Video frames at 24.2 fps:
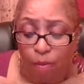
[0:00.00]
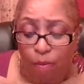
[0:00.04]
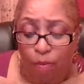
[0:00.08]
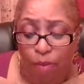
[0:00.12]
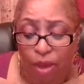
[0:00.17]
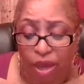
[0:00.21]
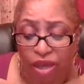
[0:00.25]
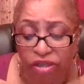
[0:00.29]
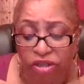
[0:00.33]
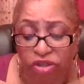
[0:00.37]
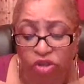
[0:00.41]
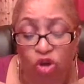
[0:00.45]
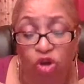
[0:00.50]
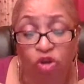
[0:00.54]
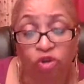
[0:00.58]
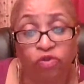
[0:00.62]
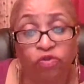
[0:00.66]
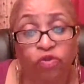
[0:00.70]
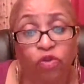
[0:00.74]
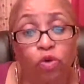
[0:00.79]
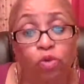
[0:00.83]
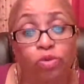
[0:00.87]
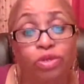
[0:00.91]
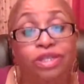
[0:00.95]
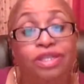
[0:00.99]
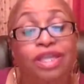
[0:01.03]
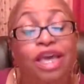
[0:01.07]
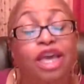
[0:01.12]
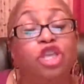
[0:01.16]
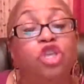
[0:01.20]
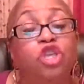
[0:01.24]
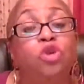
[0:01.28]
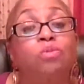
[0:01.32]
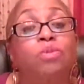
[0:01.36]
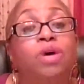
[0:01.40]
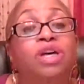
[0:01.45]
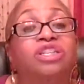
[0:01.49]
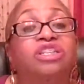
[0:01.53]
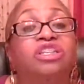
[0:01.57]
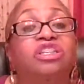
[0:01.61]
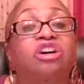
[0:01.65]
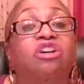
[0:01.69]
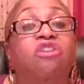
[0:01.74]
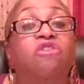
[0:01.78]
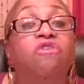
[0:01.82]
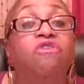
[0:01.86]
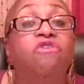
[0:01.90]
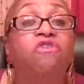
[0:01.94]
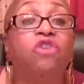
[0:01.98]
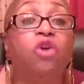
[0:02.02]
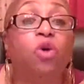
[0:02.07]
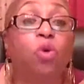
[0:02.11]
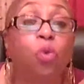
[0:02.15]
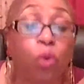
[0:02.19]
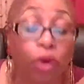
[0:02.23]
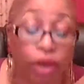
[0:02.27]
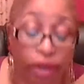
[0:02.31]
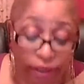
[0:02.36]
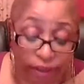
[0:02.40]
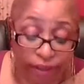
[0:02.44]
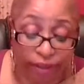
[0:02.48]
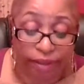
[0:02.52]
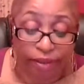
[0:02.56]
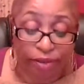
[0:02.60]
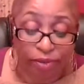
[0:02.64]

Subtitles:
based on foods that you must avoid.